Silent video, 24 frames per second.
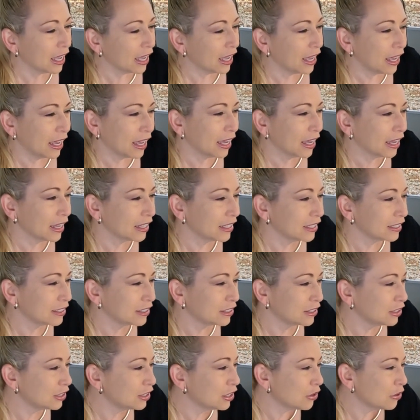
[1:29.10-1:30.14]

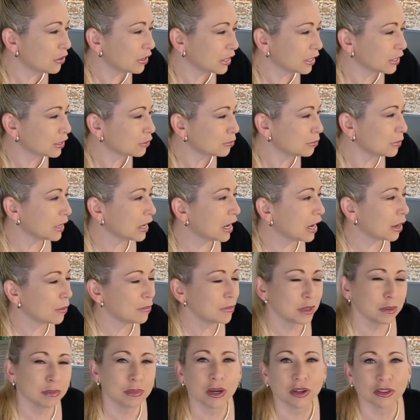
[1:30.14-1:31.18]
And, you know, it gets me
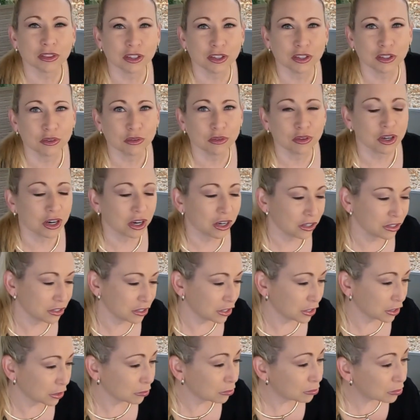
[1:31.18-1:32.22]
hyped about the new garden
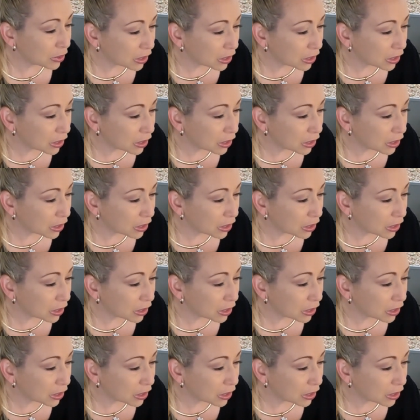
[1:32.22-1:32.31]
year.